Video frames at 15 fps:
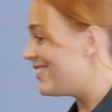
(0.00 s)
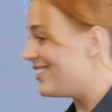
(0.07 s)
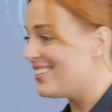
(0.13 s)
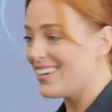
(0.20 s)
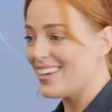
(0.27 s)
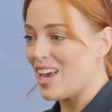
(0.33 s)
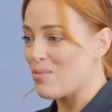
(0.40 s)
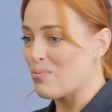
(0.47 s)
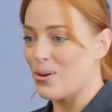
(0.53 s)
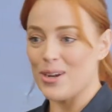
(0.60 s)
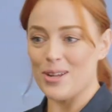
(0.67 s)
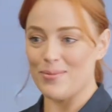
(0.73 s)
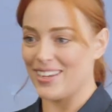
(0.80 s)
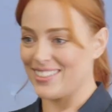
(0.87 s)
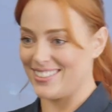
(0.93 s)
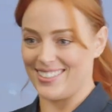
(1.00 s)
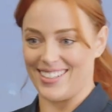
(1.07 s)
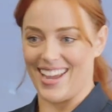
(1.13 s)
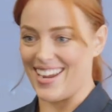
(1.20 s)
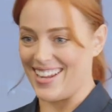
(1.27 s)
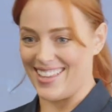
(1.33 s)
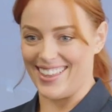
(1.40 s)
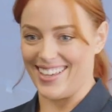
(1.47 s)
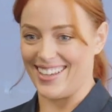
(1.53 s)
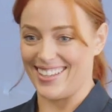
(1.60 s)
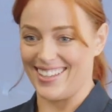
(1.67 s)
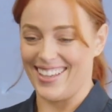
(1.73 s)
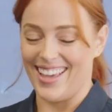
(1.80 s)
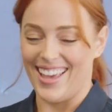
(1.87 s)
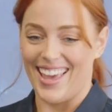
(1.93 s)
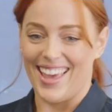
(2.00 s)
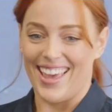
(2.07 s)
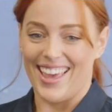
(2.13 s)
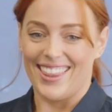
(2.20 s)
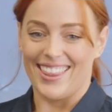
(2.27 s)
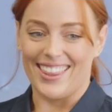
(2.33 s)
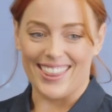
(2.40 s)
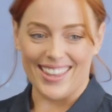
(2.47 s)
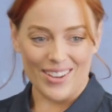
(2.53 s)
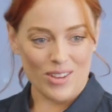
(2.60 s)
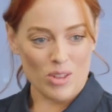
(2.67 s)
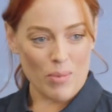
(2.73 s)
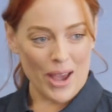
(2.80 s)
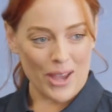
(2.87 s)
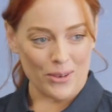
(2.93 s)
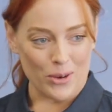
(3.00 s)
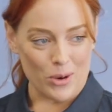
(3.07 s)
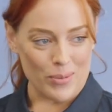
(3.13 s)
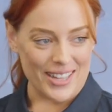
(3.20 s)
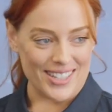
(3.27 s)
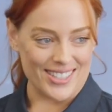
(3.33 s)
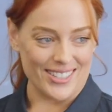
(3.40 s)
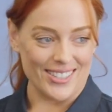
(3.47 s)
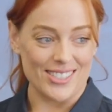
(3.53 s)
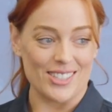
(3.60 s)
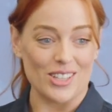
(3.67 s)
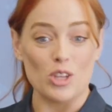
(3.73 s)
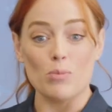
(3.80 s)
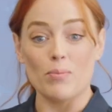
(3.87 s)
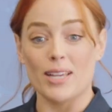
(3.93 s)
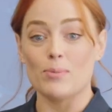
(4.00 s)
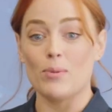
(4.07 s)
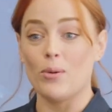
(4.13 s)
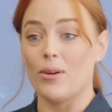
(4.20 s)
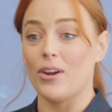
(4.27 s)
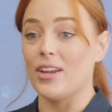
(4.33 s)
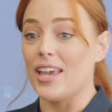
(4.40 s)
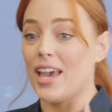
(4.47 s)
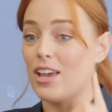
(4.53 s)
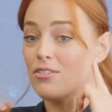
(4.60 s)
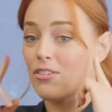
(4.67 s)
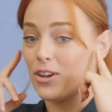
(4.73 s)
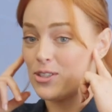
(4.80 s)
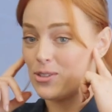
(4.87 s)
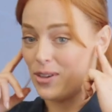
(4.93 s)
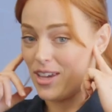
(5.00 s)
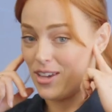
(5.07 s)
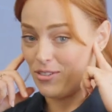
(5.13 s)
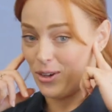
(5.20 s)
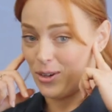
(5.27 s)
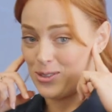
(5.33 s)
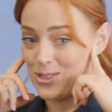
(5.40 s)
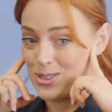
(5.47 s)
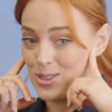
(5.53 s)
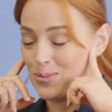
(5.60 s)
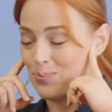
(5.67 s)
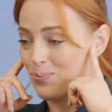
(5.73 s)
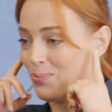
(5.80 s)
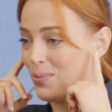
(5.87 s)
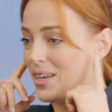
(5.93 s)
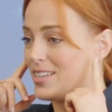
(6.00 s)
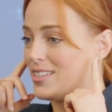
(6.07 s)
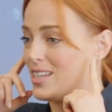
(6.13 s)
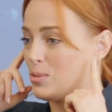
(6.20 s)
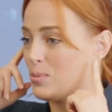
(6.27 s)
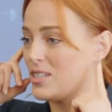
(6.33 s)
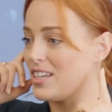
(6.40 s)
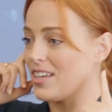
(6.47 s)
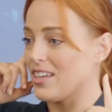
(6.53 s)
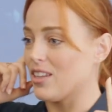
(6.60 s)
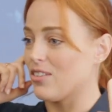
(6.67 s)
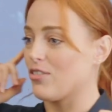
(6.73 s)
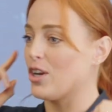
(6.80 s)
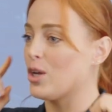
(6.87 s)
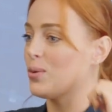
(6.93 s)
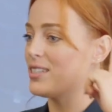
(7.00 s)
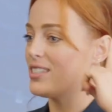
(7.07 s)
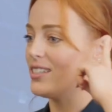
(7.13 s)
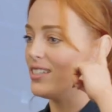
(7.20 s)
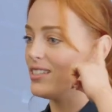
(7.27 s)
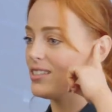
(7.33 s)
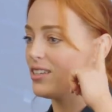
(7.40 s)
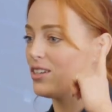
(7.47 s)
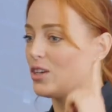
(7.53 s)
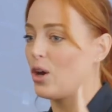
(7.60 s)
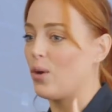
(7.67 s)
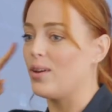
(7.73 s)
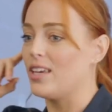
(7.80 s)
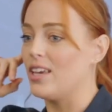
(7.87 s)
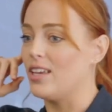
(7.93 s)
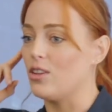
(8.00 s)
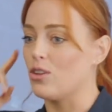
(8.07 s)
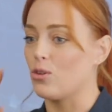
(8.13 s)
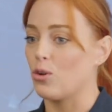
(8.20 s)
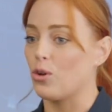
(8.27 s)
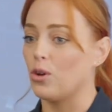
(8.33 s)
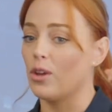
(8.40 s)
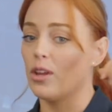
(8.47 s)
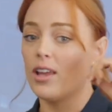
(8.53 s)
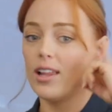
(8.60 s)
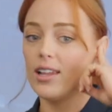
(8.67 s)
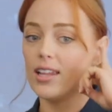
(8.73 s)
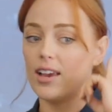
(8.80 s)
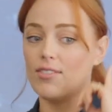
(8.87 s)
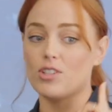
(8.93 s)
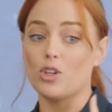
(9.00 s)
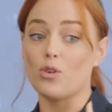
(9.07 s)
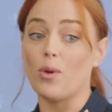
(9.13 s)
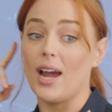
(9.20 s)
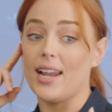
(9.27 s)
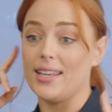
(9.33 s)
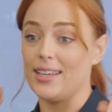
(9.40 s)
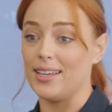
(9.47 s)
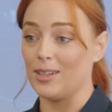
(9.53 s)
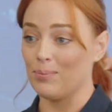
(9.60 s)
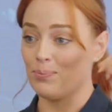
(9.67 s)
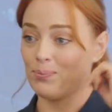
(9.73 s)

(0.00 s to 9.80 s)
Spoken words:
You can get pretty much anything. The thing with binaural beats though is that you must be wearing headphones or earphones, because there's particular frequencies that are going in through left and right ear.